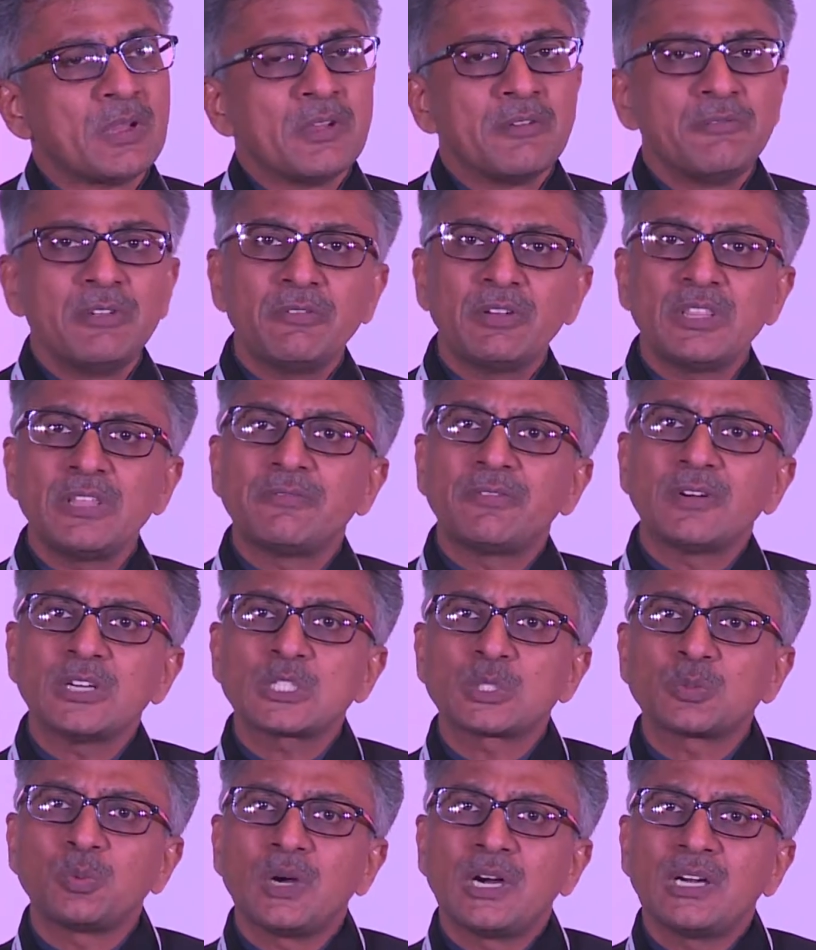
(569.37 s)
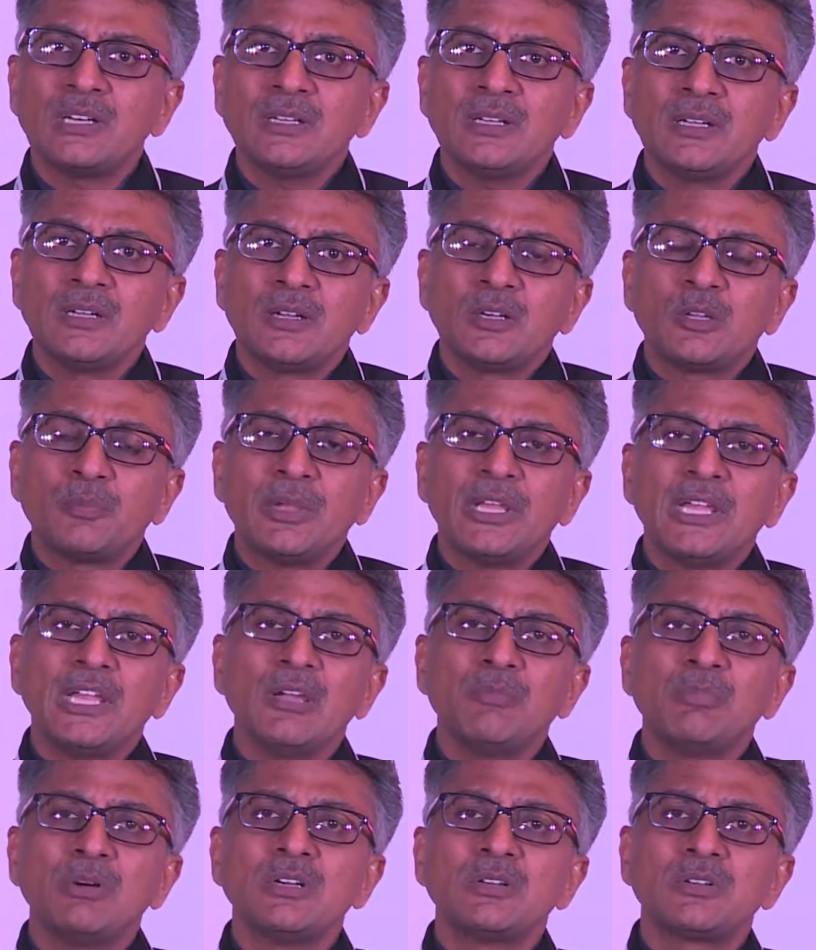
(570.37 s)
We were the first one to be
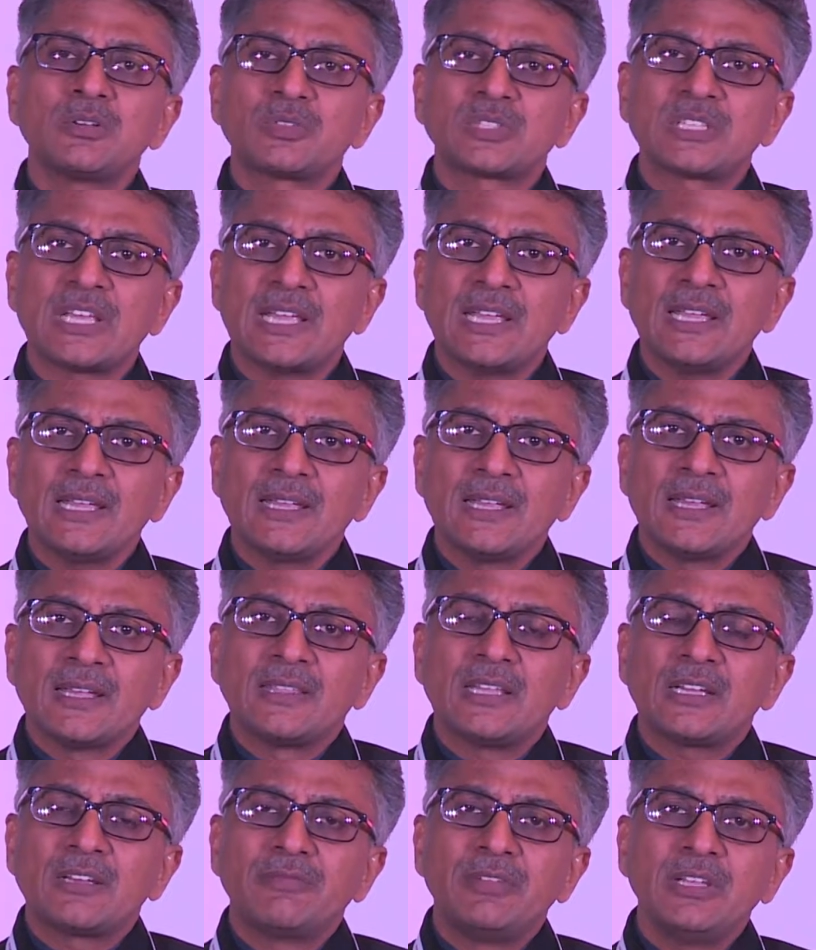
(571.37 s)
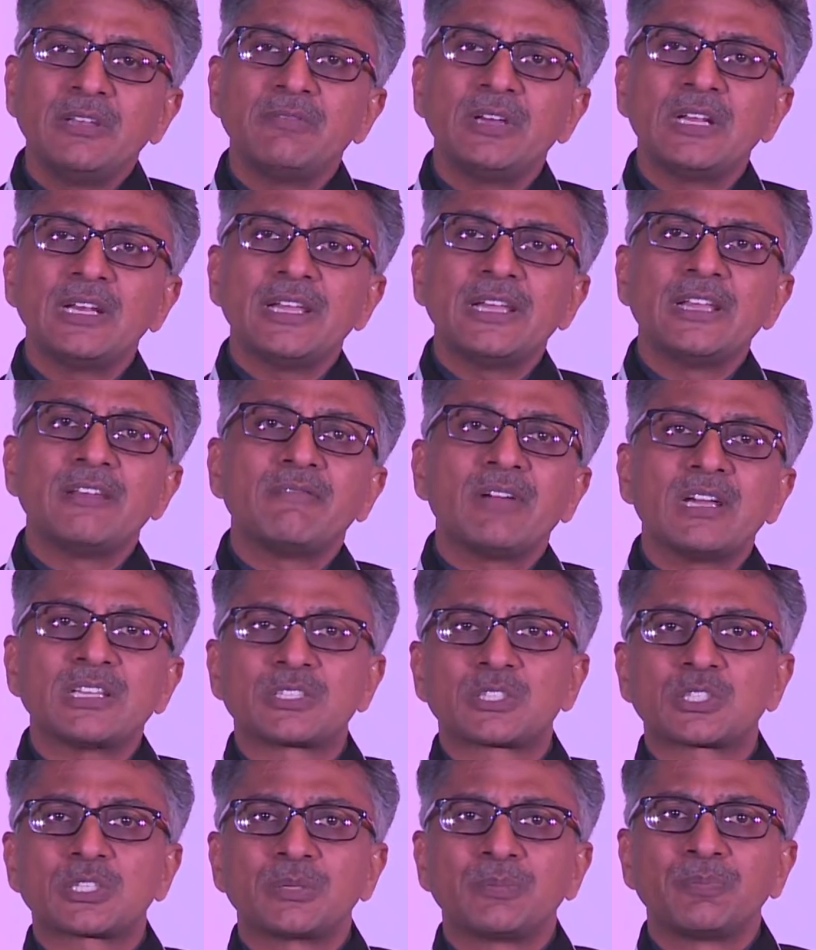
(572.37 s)
able to say that we will
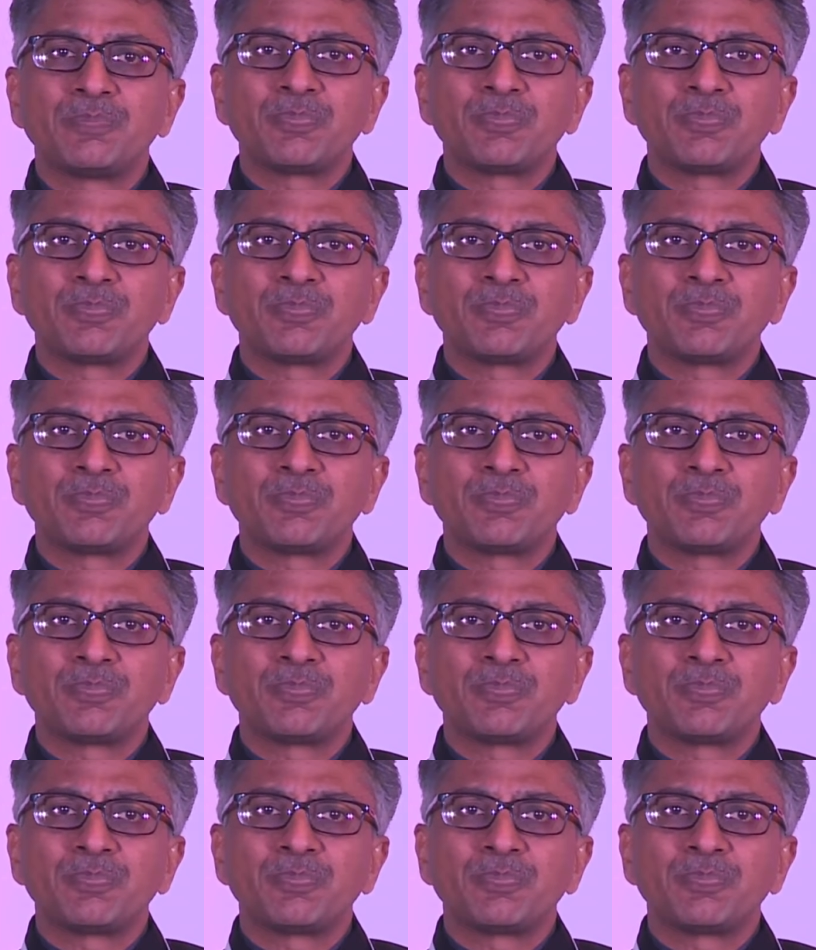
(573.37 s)
invest